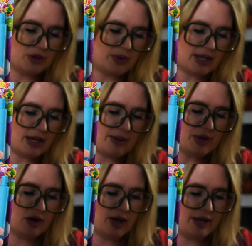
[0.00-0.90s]
You know what? I'm
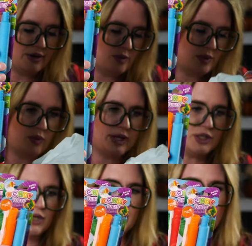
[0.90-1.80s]
going to go ahead and open one and
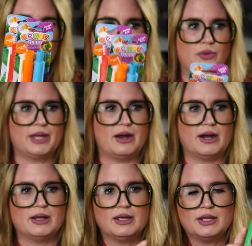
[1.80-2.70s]
show you how cool they are.
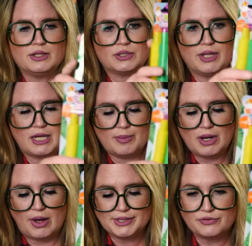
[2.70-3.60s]
So they come in
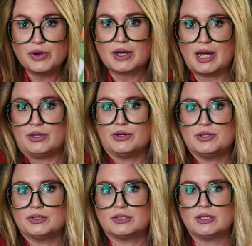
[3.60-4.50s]
all different
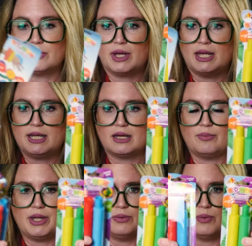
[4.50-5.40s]
colors. Okay, they
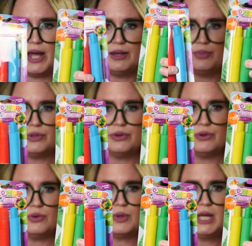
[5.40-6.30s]
come in red,
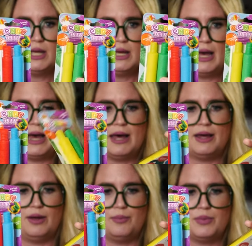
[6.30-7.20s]
blue,
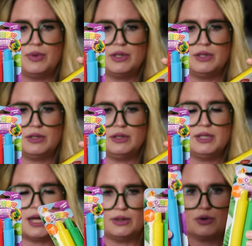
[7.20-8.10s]
um,
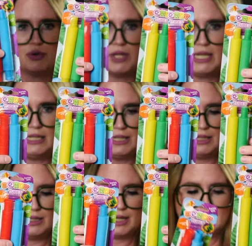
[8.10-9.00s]
yellow, green,
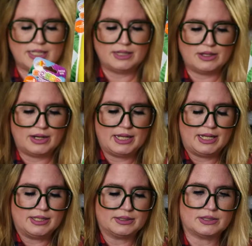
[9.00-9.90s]
and then there
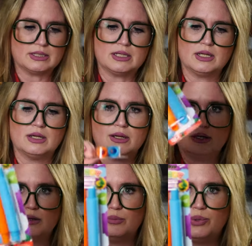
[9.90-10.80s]
is
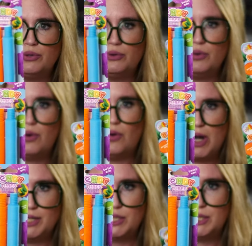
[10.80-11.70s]
blue,
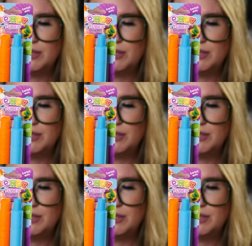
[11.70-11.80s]
orange.